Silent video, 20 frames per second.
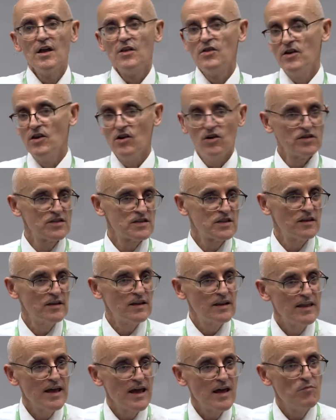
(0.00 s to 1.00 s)
the us and
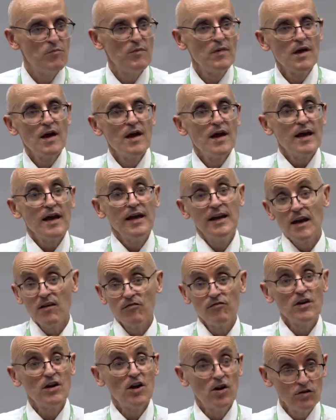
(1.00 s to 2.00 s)
the them in
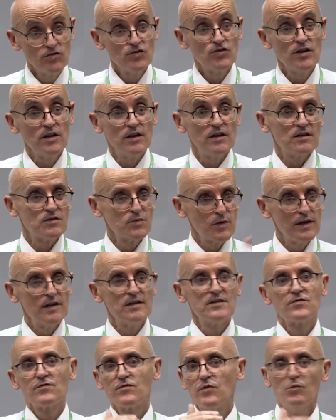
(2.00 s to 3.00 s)
every country, as well
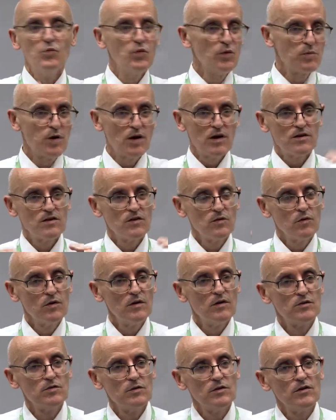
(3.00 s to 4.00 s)
as from one part of the
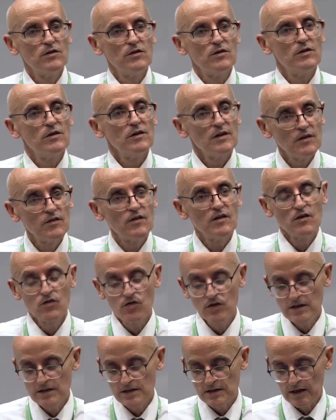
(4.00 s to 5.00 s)
world to another, is
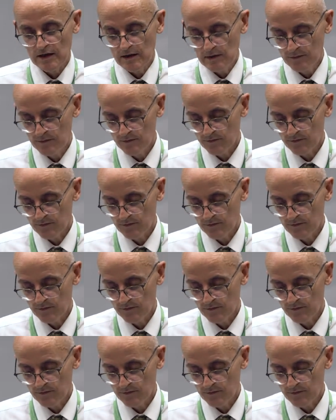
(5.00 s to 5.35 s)
increasing.